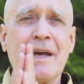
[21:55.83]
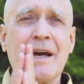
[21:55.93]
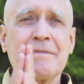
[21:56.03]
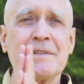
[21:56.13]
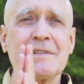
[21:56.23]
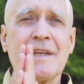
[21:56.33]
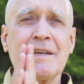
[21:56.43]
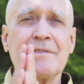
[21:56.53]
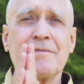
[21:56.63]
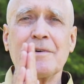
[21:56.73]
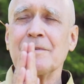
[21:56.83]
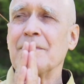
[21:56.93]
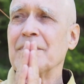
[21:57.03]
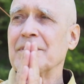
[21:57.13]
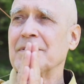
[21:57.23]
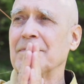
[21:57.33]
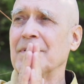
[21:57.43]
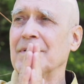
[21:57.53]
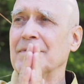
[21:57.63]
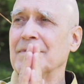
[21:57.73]
They have to stay at full lotus,
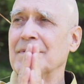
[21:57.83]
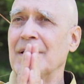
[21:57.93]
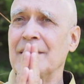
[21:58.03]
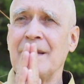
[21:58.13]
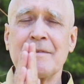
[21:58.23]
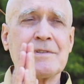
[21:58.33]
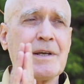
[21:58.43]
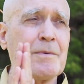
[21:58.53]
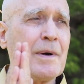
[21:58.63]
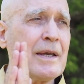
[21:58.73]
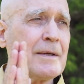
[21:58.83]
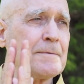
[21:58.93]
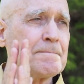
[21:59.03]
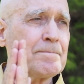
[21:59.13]
and they have to stay awake.